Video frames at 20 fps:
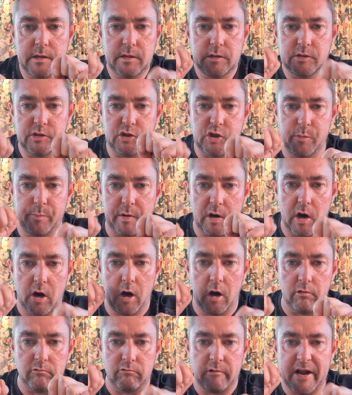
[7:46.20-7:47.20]
super
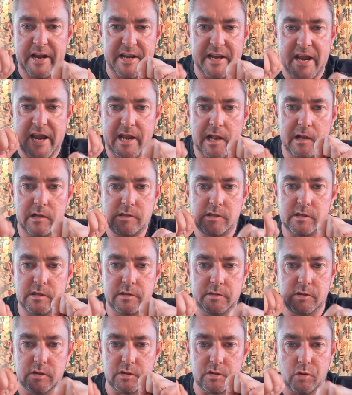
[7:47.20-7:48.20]
hot red needles
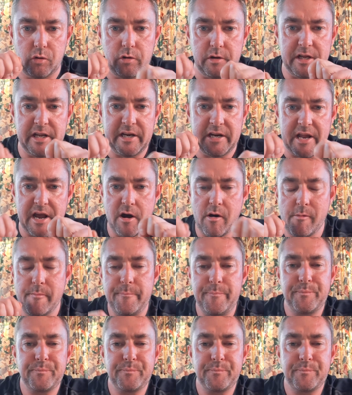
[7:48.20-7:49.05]
just going in and out.